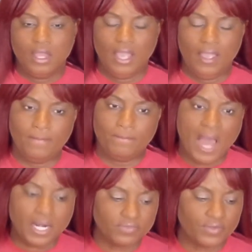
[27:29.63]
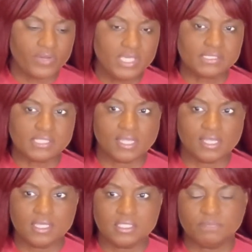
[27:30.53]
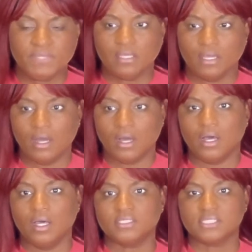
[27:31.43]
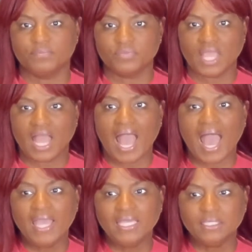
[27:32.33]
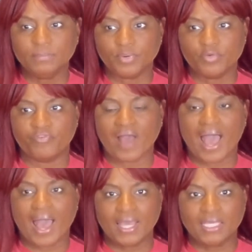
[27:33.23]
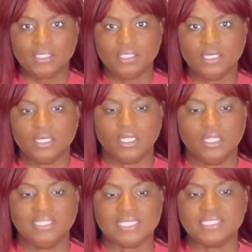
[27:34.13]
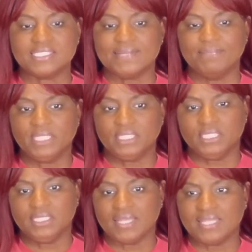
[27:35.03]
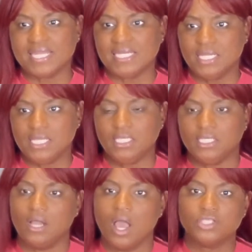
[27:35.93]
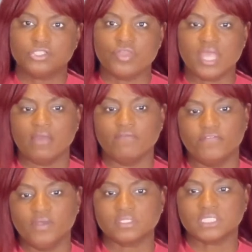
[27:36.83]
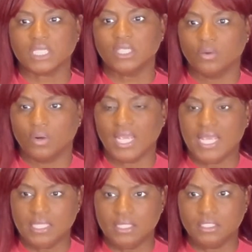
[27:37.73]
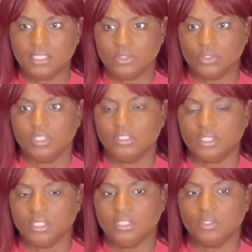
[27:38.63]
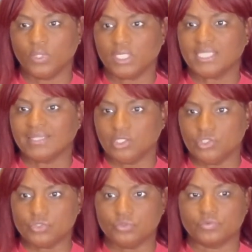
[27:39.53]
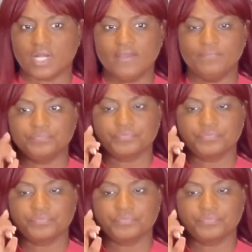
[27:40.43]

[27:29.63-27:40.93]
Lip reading: And part of the reason is because I provide the stability that they need so they can feel secure in the work that they do, right?